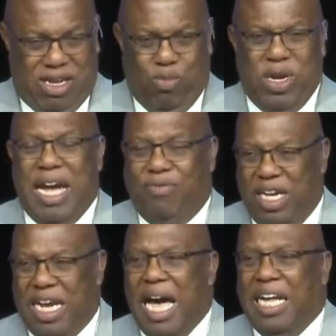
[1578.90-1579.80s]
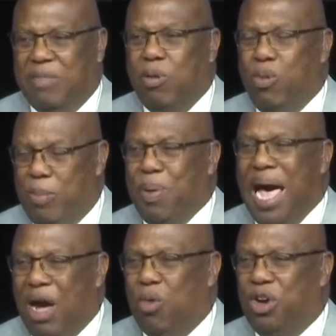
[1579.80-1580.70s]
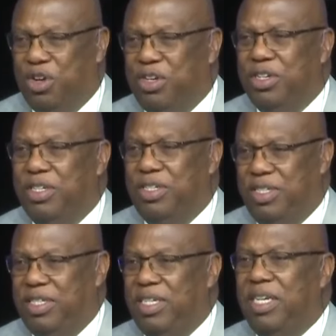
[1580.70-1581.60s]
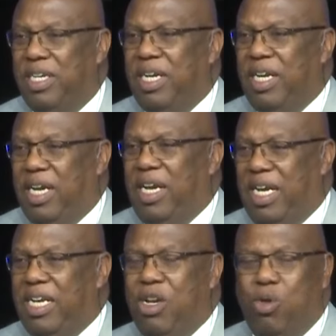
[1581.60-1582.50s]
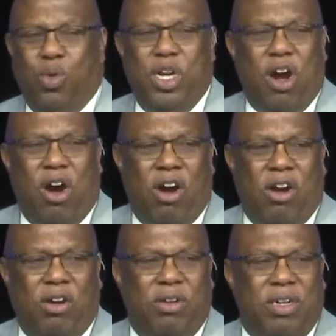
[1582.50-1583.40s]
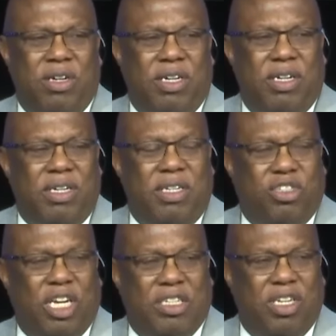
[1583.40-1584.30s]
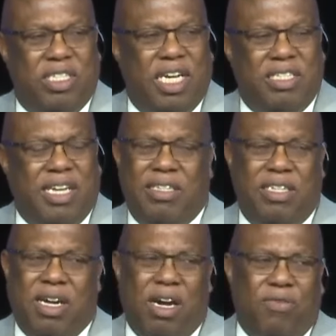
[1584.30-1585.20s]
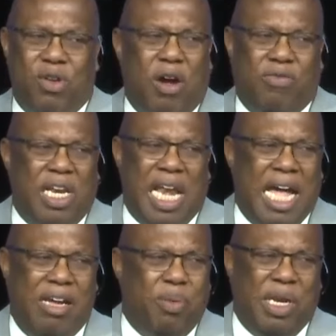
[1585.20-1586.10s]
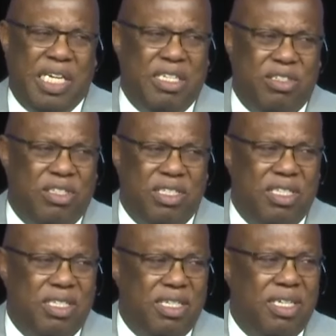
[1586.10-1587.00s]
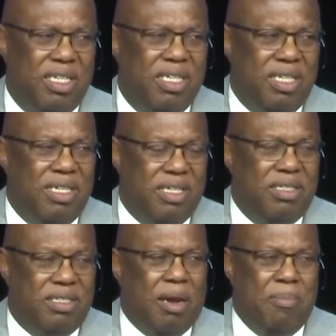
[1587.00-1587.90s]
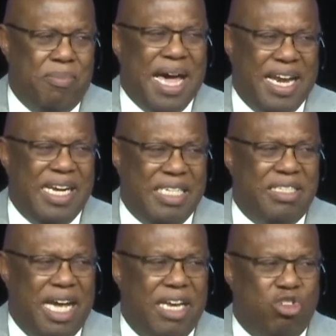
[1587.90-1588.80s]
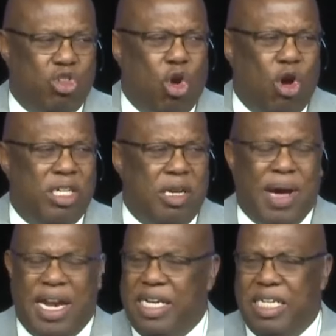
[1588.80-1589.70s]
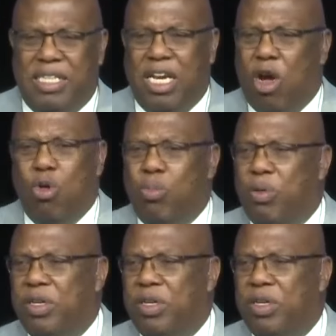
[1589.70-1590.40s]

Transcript: We have the gospel with power. And here we are. Jesus said, take the cover off the light, please. Somebody needs that joy. Somebody needs that hope.